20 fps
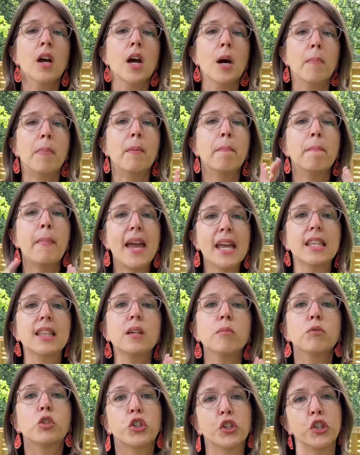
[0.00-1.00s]
But make
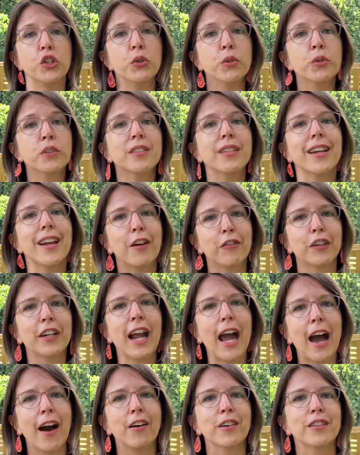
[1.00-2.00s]
them choose at every
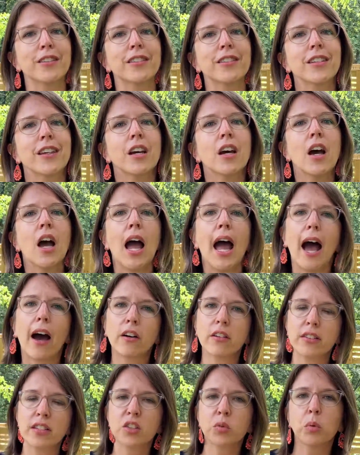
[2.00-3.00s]
house. How
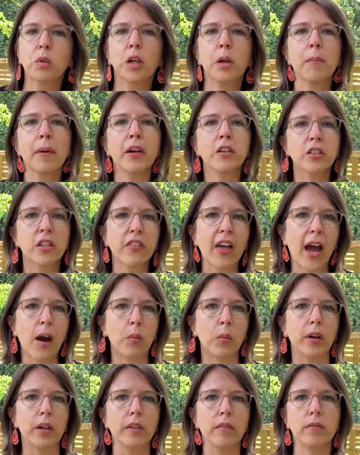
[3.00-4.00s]
does this one compare to that
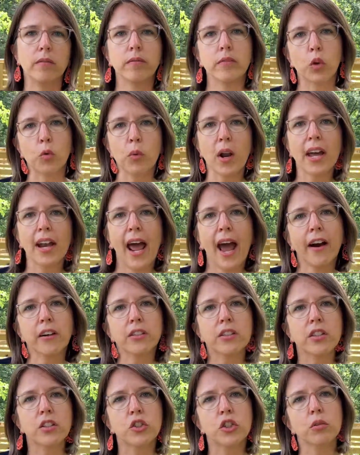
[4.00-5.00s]
one? The red house
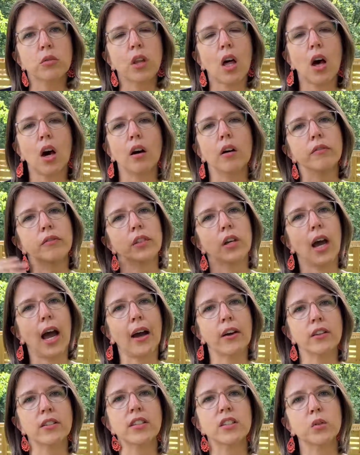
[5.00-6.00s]
that you loved, how
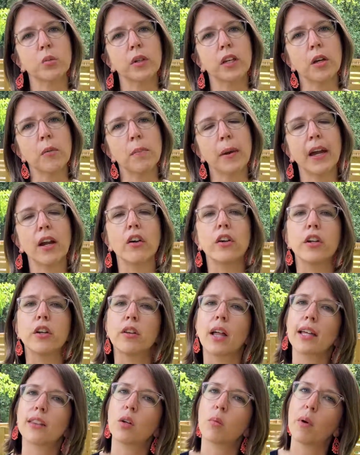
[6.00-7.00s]
does this one compare? Do you
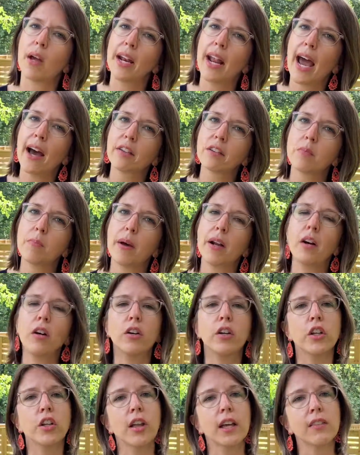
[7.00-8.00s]
like the red house better, or
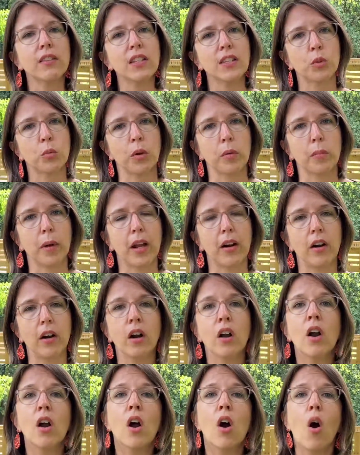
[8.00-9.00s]
do you like this one better?
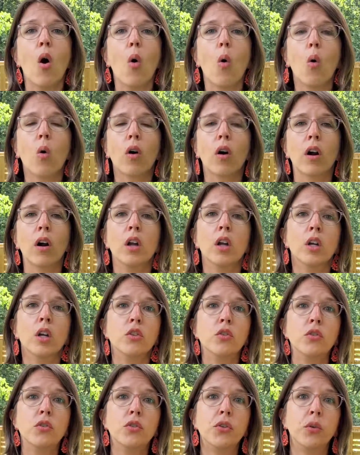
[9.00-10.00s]
Or
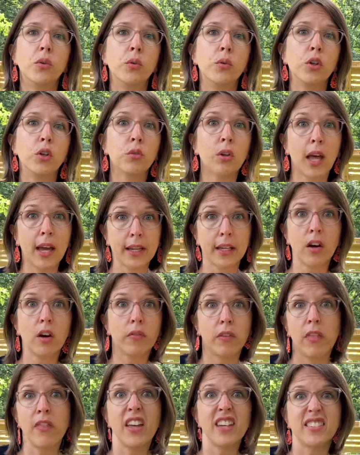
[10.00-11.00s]
do you like,
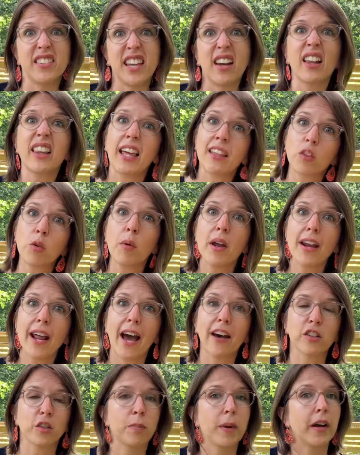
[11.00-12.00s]
then they say, I like the red
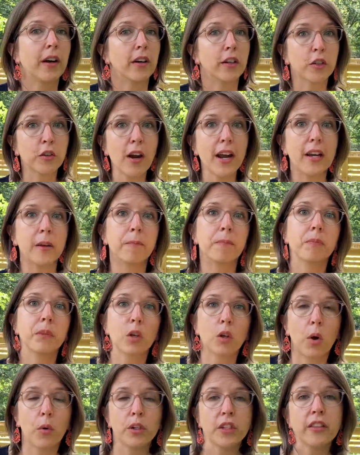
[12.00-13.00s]
house better. Great,
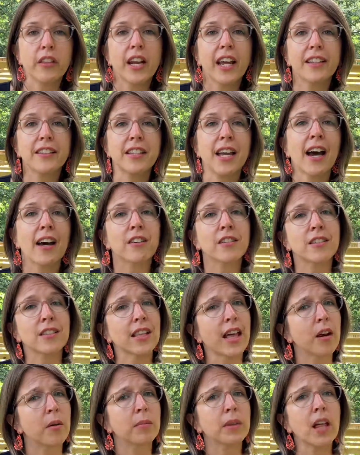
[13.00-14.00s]
go into the next house,
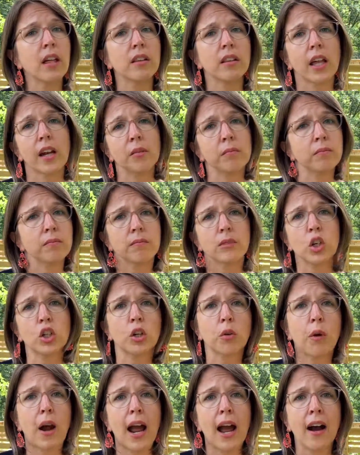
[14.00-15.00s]
let them look
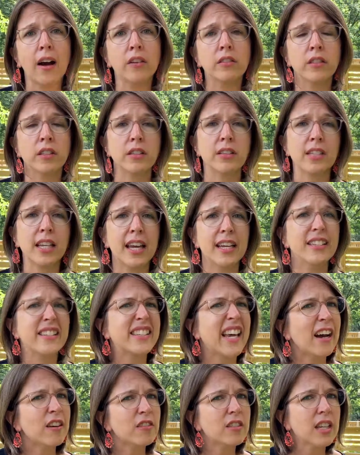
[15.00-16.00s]
around and say,
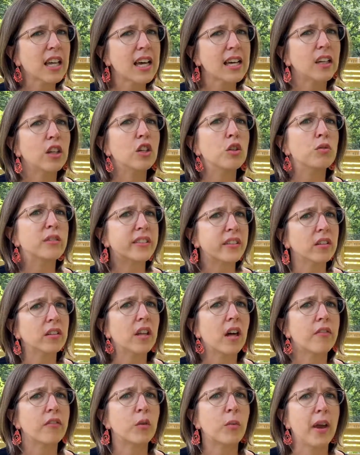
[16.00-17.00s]
sounds like you still
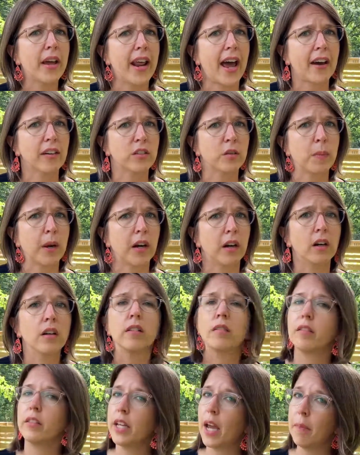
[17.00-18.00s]
love the red house better.
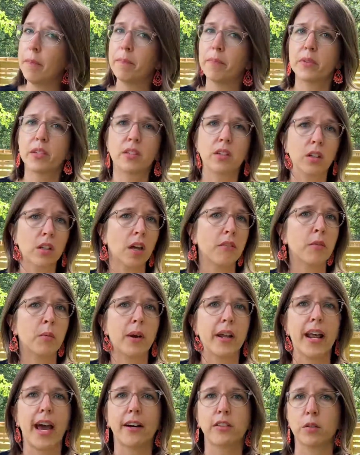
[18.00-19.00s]
Yep, still love the
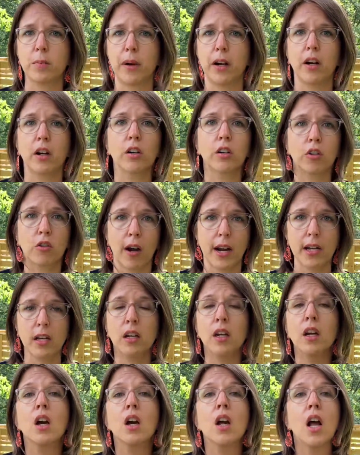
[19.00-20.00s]
red house better. Great.
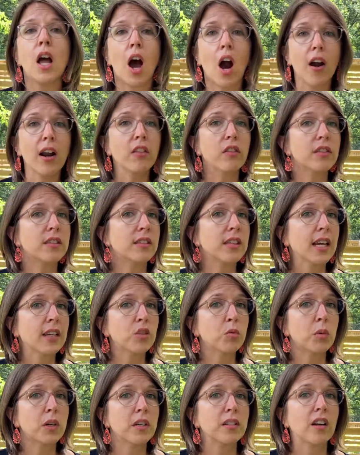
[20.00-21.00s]
All right, this
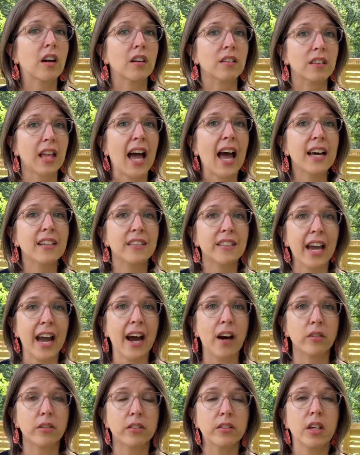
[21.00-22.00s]
next one is our last
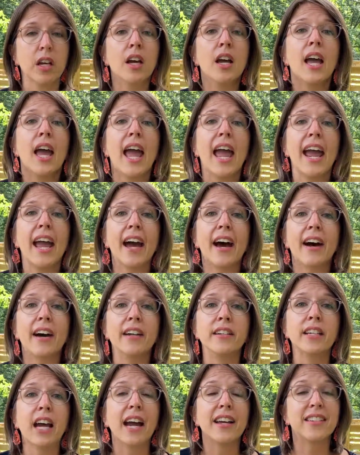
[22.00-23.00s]
house.
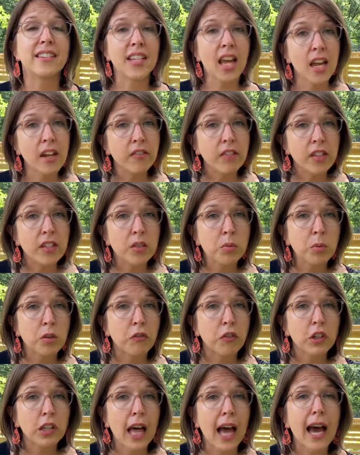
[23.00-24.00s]
And I saved this one
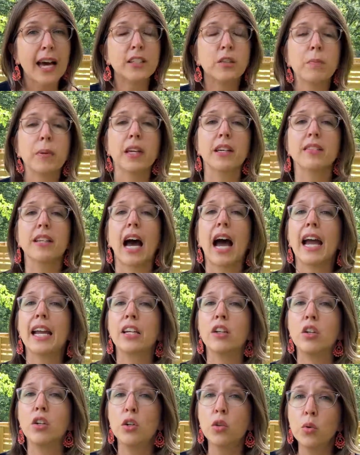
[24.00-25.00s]
for last because I
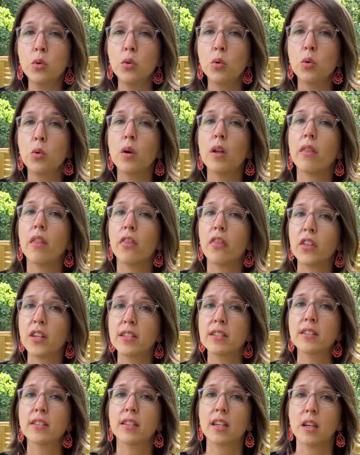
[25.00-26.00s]
knew that this
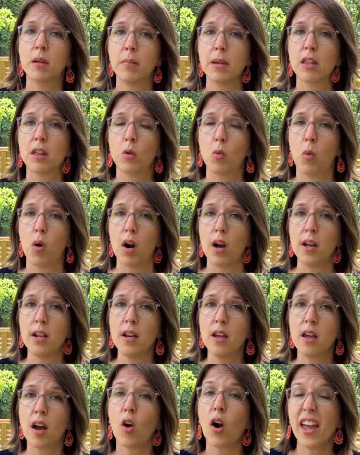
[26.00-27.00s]
is going to be the one,
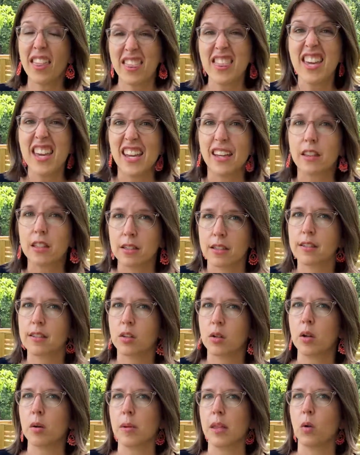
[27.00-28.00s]
or I think this is
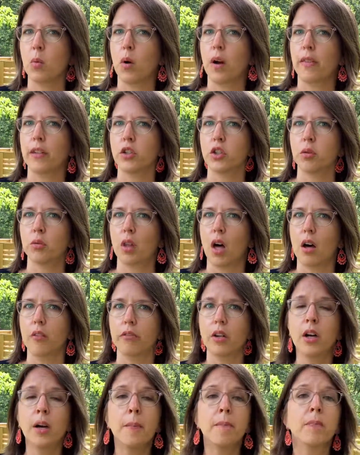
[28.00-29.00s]
going to be the one that you love.
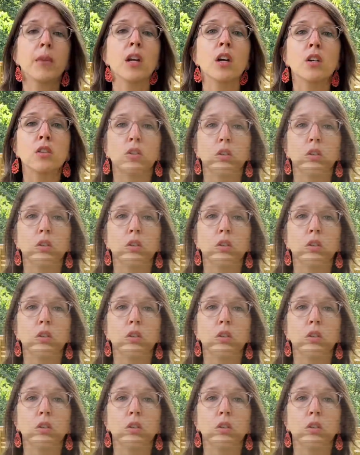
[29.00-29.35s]
So